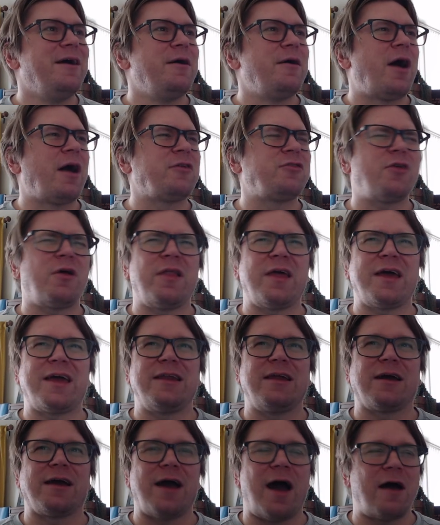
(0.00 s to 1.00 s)
I saw like an
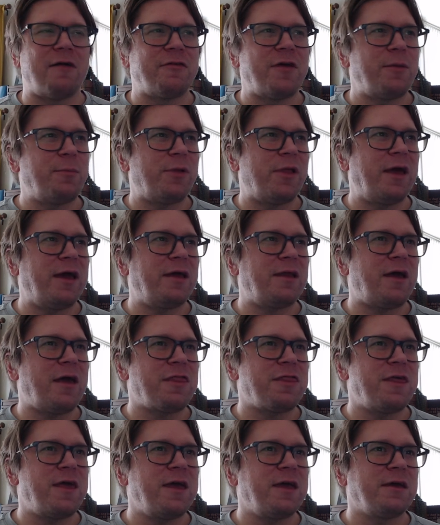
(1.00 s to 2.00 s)
agave plant, I
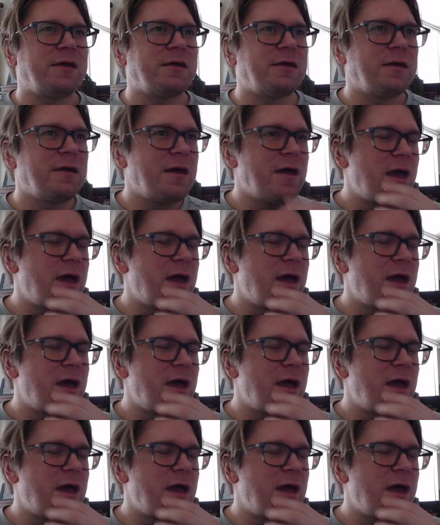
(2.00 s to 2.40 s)
think.